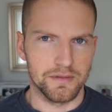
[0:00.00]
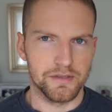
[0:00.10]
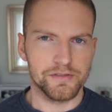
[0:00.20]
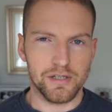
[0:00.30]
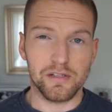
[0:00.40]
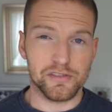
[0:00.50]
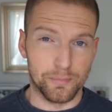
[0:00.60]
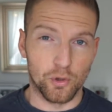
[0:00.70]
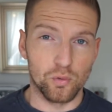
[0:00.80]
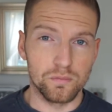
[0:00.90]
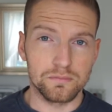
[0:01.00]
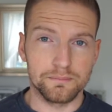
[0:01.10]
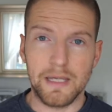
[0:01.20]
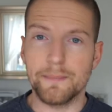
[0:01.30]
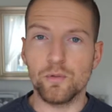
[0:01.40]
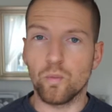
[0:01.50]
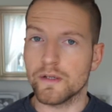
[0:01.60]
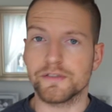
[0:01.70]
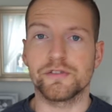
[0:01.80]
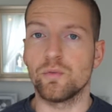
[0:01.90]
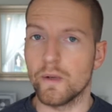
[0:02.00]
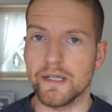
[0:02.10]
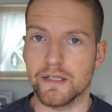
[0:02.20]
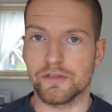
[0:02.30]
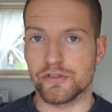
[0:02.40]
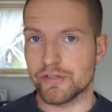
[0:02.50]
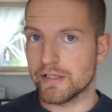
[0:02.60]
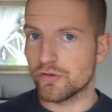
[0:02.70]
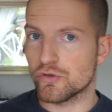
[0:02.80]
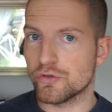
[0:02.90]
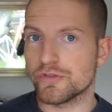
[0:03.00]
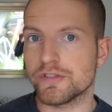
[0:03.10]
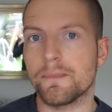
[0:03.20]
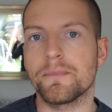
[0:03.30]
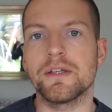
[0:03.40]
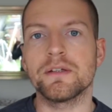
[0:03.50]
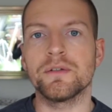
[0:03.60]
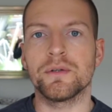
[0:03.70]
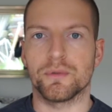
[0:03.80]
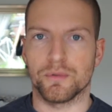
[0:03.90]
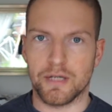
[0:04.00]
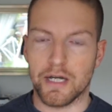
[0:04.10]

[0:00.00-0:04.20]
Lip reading: Start small, maybe once a week, just introduce something new.